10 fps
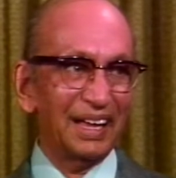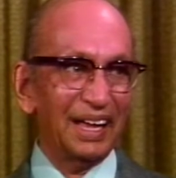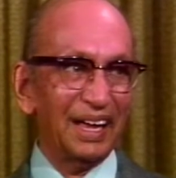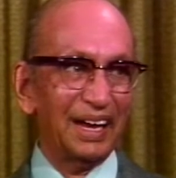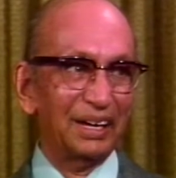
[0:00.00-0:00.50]

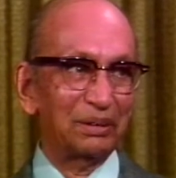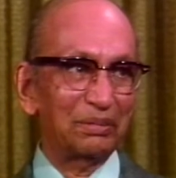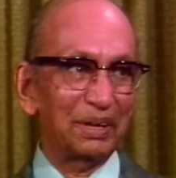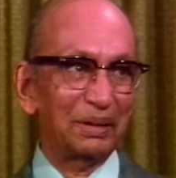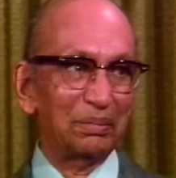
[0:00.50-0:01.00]
And
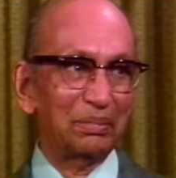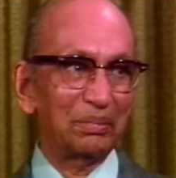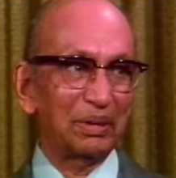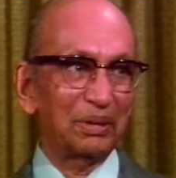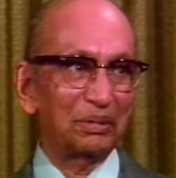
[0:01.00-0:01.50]

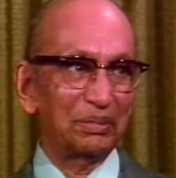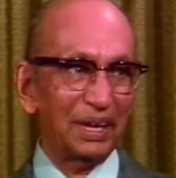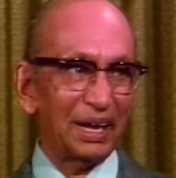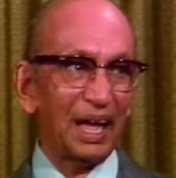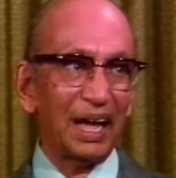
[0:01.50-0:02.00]

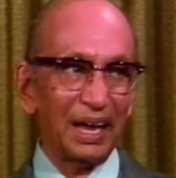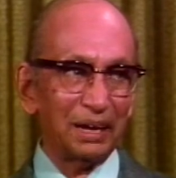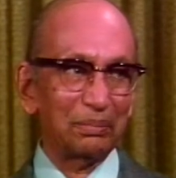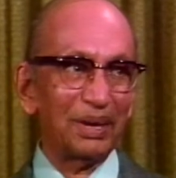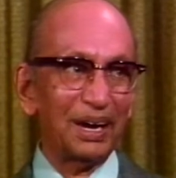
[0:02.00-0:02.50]
I
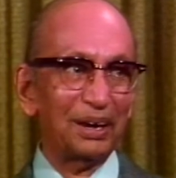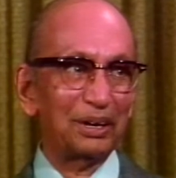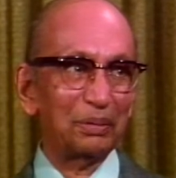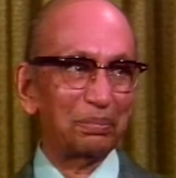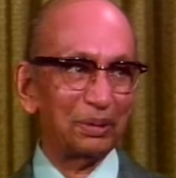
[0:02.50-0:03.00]
and
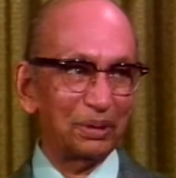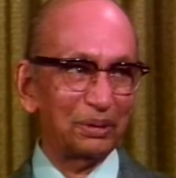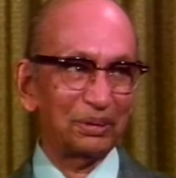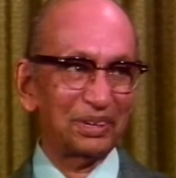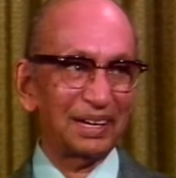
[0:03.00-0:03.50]
Barlatti
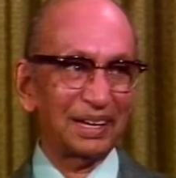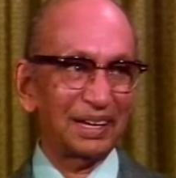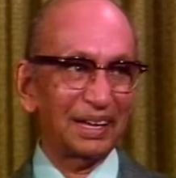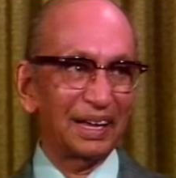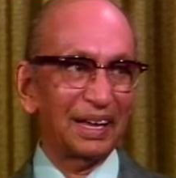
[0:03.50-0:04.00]
produced
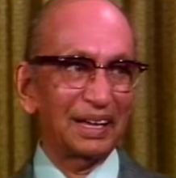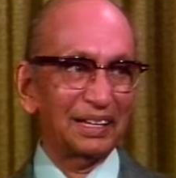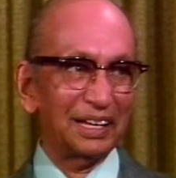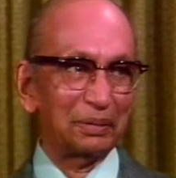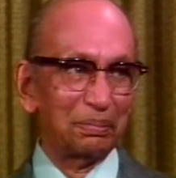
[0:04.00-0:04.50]

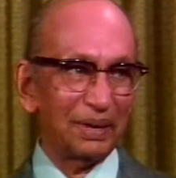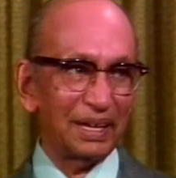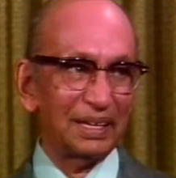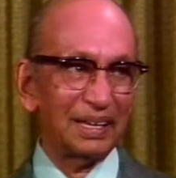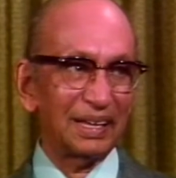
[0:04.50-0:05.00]
such
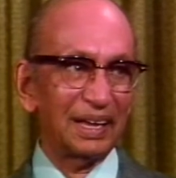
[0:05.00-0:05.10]
planes.